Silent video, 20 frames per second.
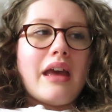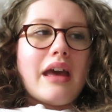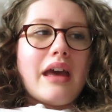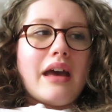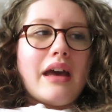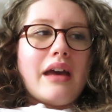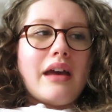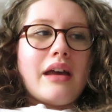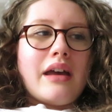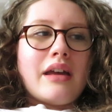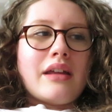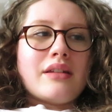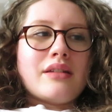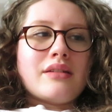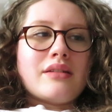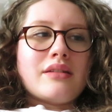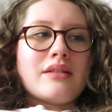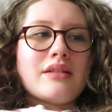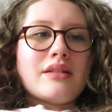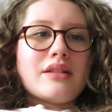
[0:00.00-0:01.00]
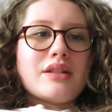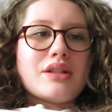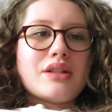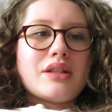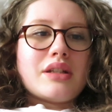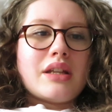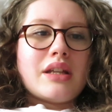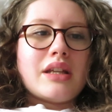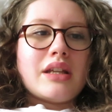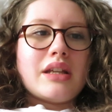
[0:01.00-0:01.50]

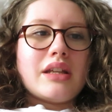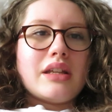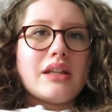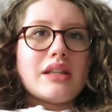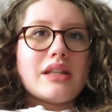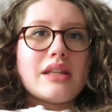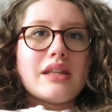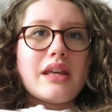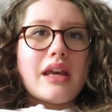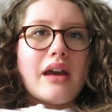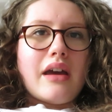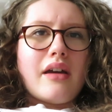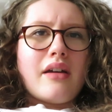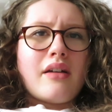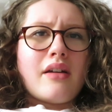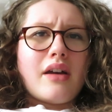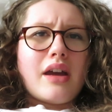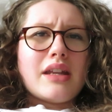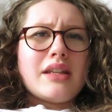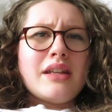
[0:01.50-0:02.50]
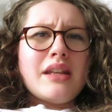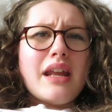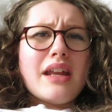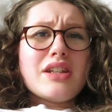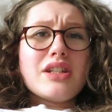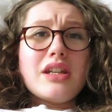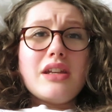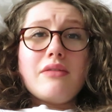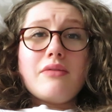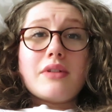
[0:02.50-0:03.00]
And yeah, I didn't
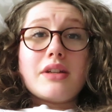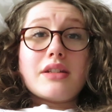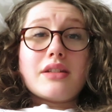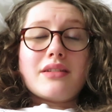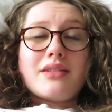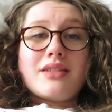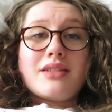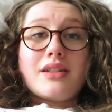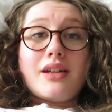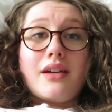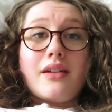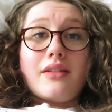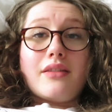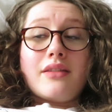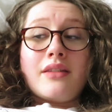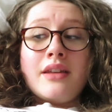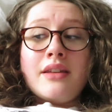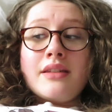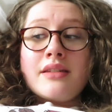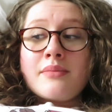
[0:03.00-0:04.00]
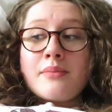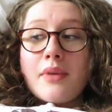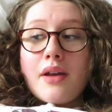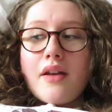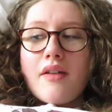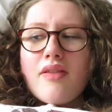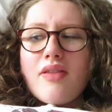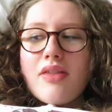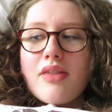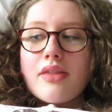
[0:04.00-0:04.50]
actually read a ton this
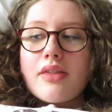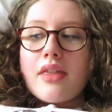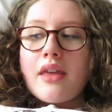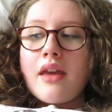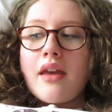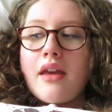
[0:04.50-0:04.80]
month.